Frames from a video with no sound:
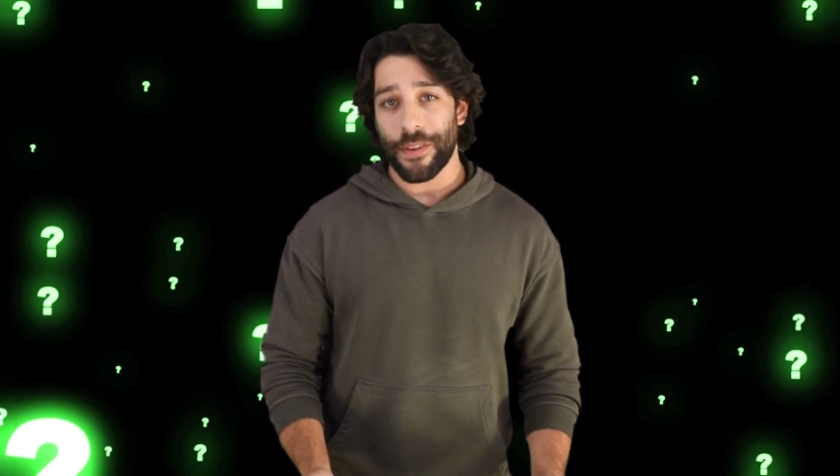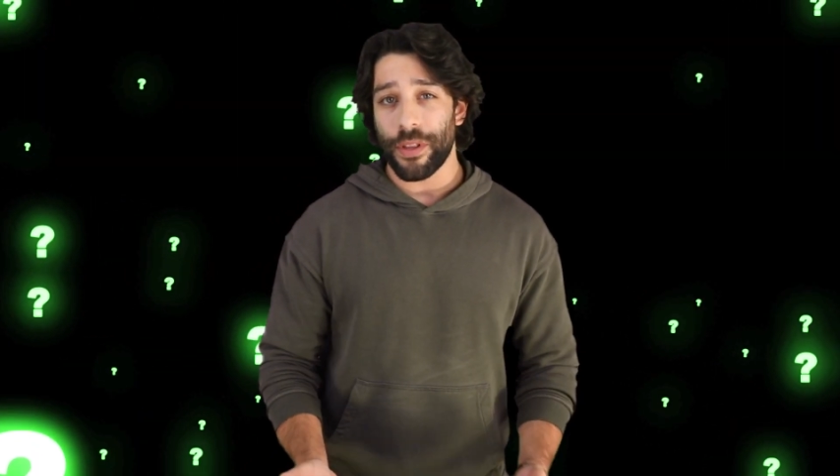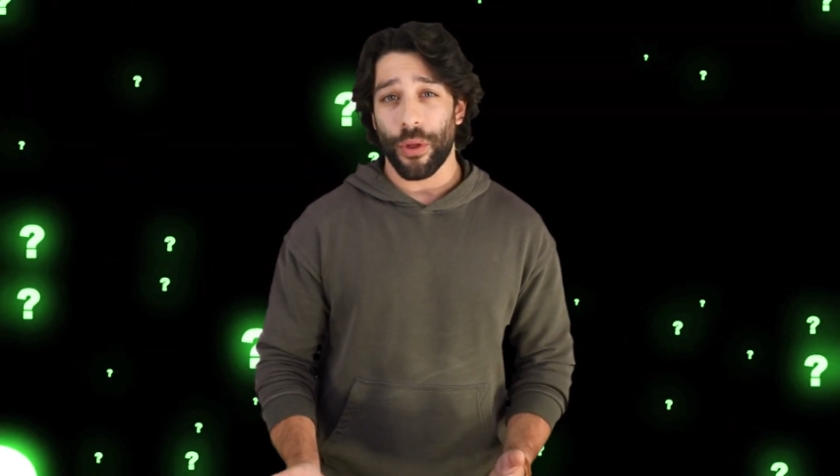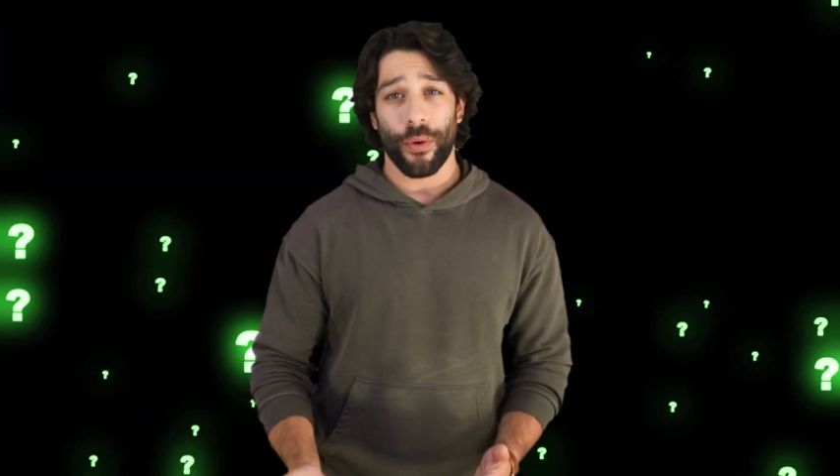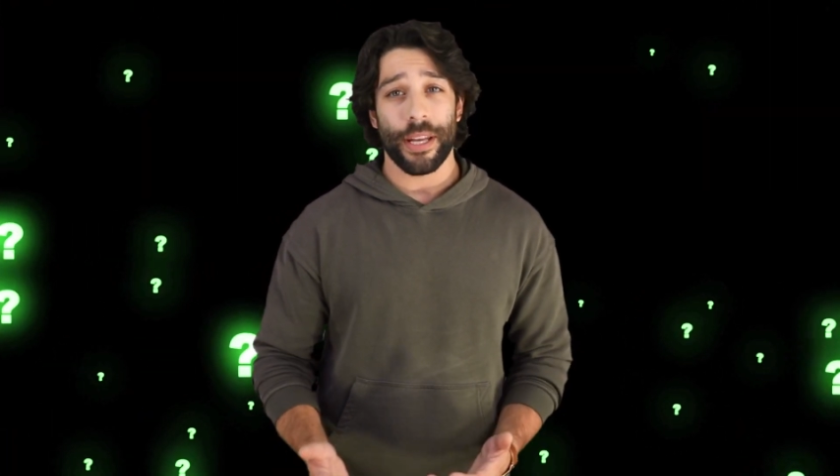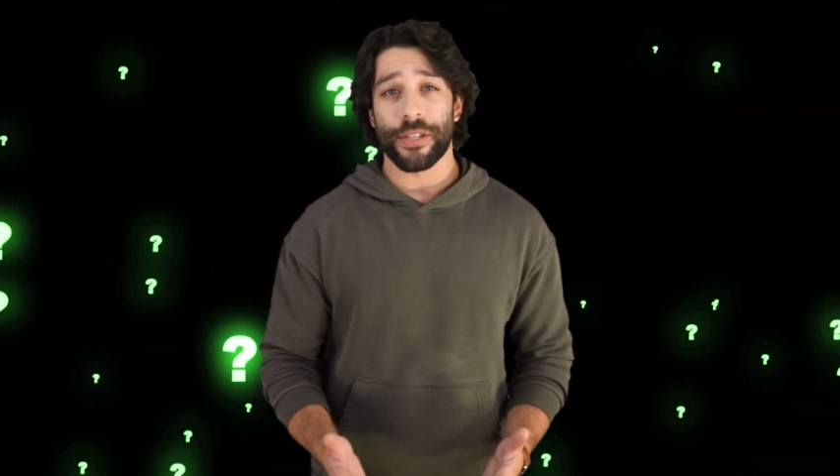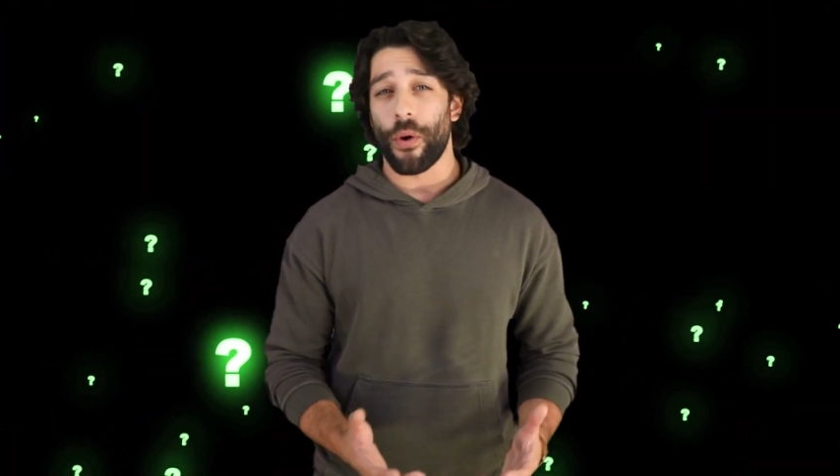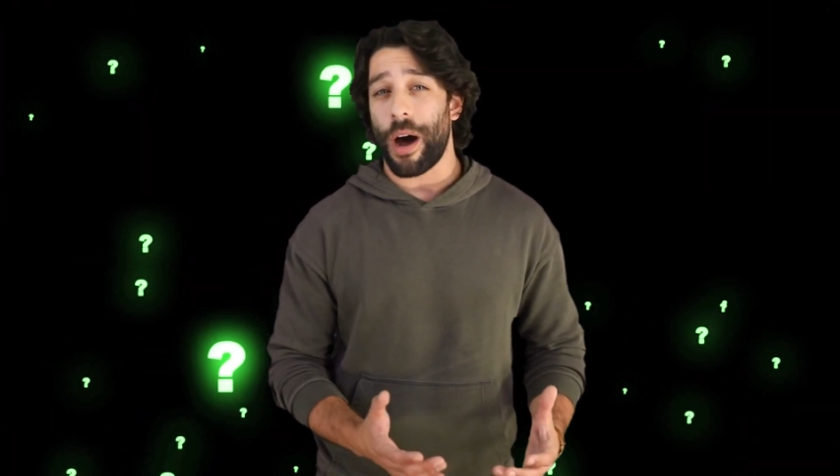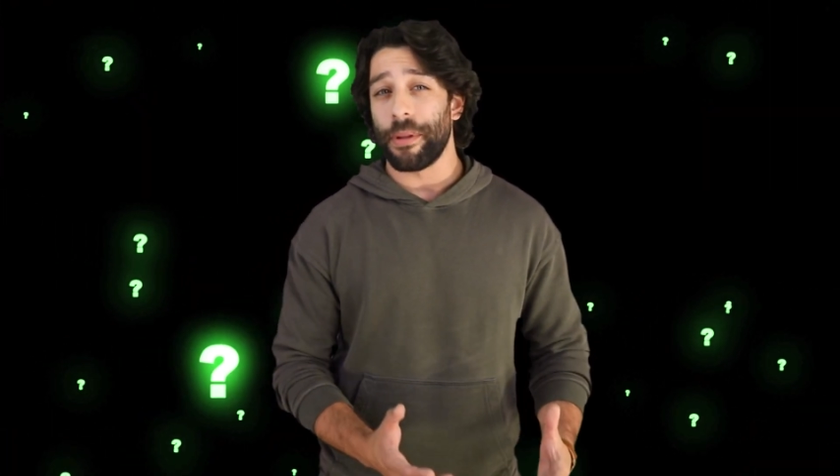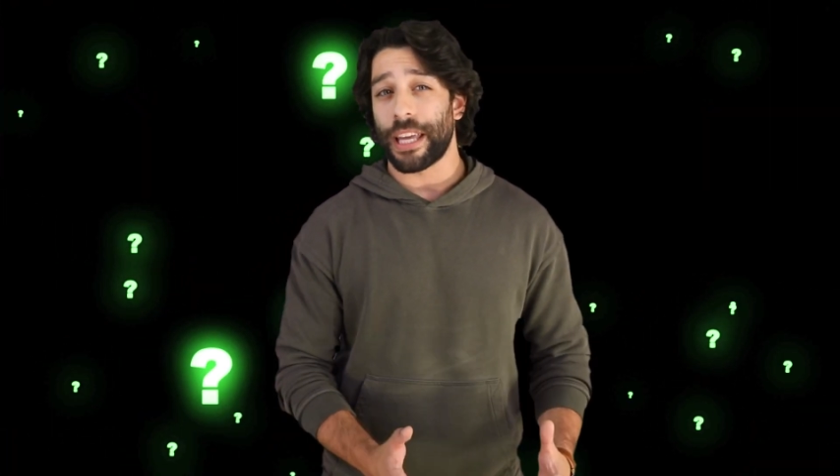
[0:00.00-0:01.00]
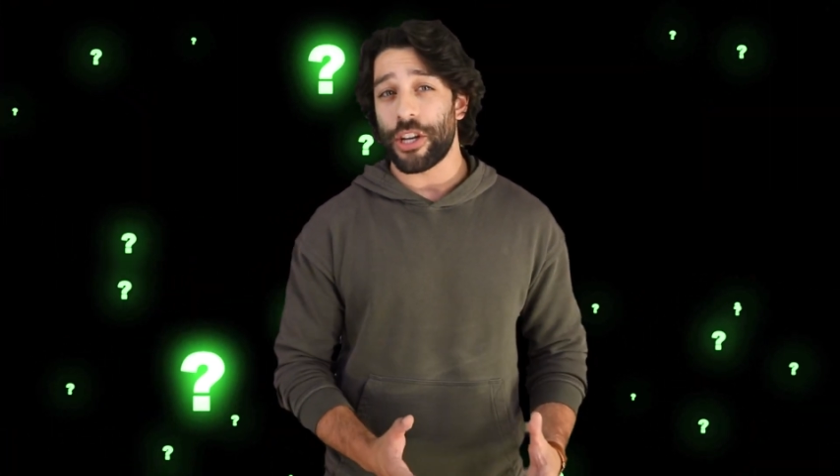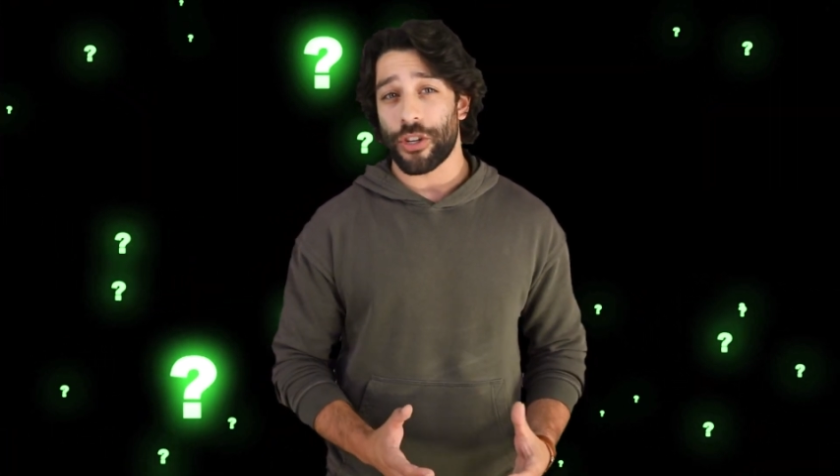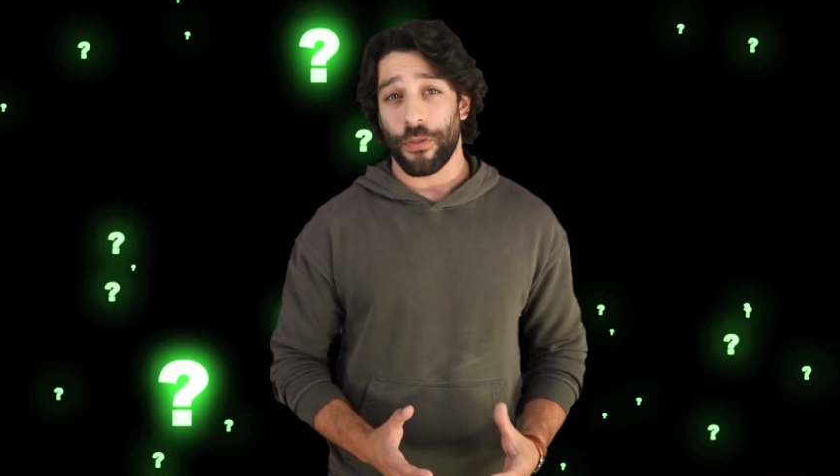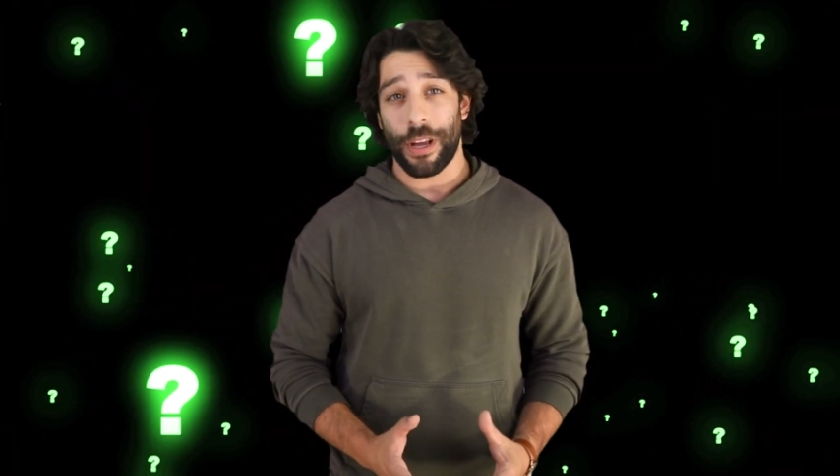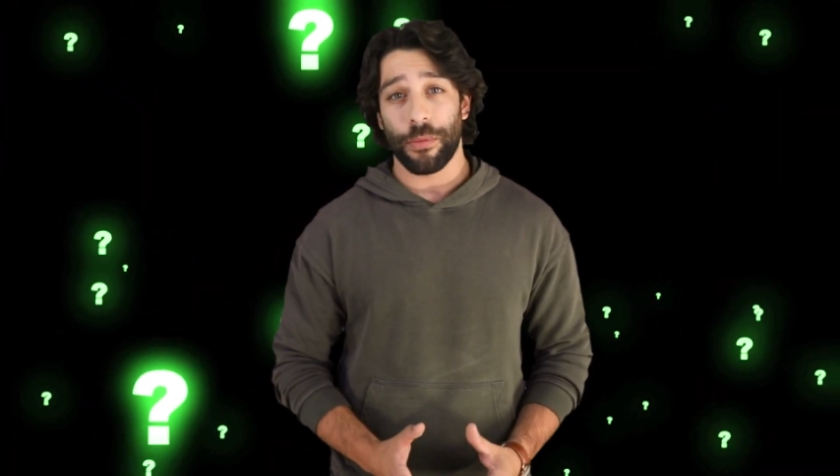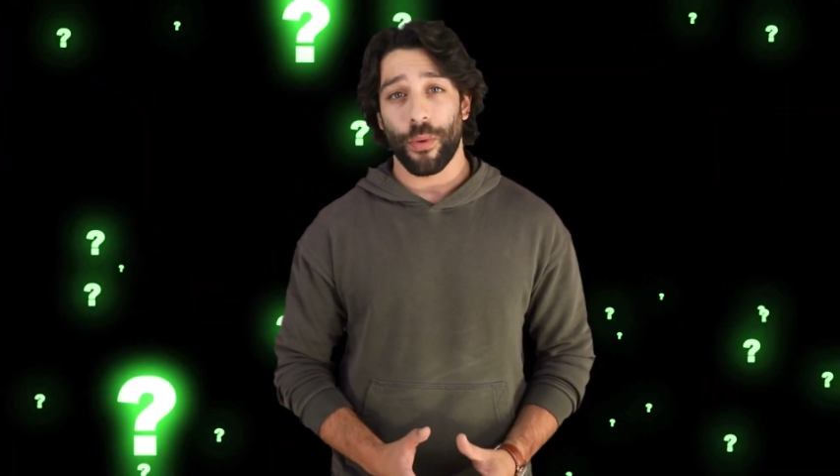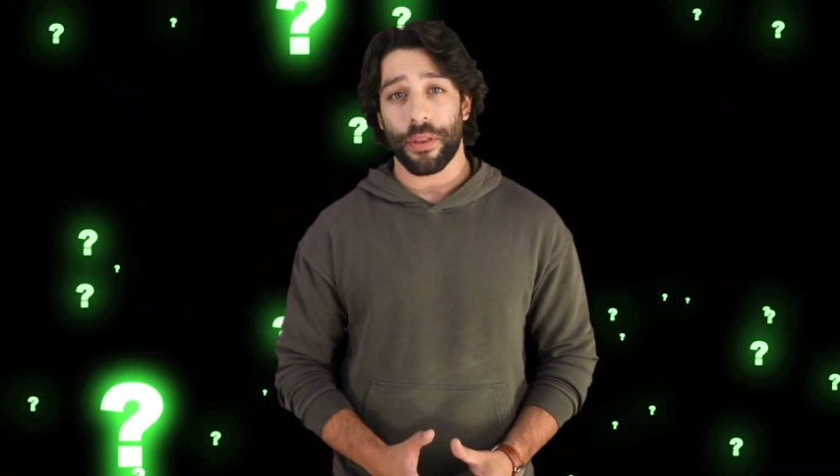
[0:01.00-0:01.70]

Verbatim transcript: even though there is no obligation for him to